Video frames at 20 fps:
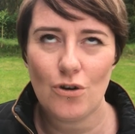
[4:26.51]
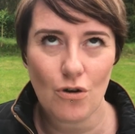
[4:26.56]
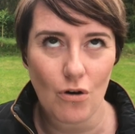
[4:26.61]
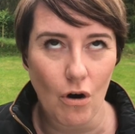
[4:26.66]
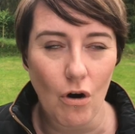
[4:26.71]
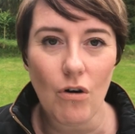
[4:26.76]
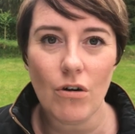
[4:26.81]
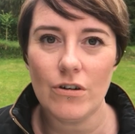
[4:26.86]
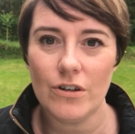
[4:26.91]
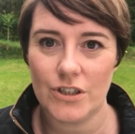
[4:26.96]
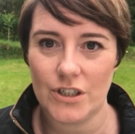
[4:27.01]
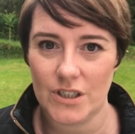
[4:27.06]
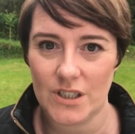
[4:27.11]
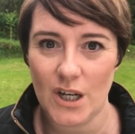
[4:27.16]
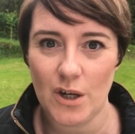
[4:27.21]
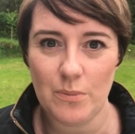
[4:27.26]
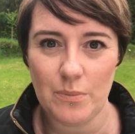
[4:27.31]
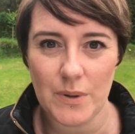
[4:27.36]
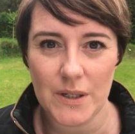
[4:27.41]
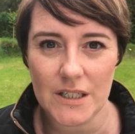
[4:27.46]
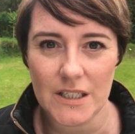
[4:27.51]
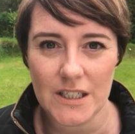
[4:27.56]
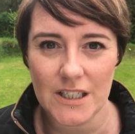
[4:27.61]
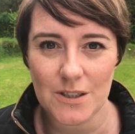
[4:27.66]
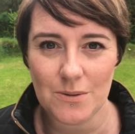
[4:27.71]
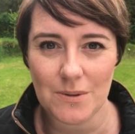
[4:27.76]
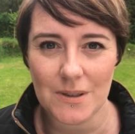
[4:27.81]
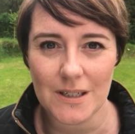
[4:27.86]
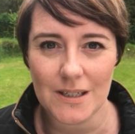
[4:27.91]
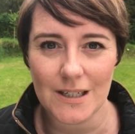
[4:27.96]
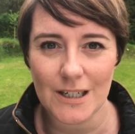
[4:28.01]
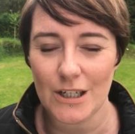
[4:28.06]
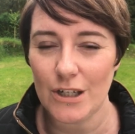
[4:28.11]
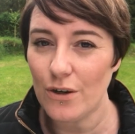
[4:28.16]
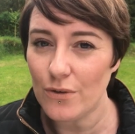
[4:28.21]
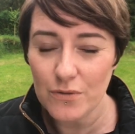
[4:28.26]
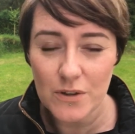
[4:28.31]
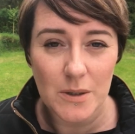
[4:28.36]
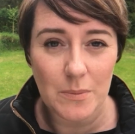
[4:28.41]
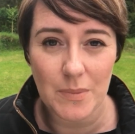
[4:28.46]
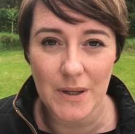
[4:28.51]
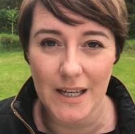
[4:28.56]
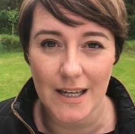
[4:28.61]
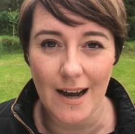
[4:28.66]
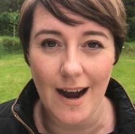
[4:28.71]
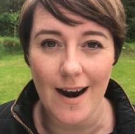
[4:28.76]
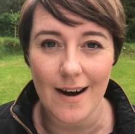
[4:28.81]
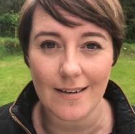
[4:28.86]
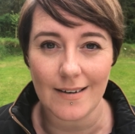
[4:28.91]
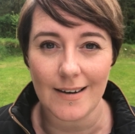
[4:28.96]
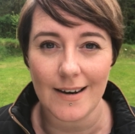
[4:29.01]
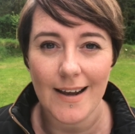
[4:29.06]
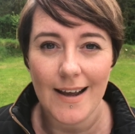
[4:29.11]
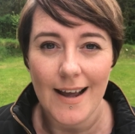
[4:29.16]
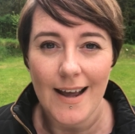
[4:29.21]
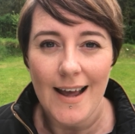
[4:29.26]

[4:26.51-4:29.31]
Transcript: gorgeous outbuildings with a lovely big garden.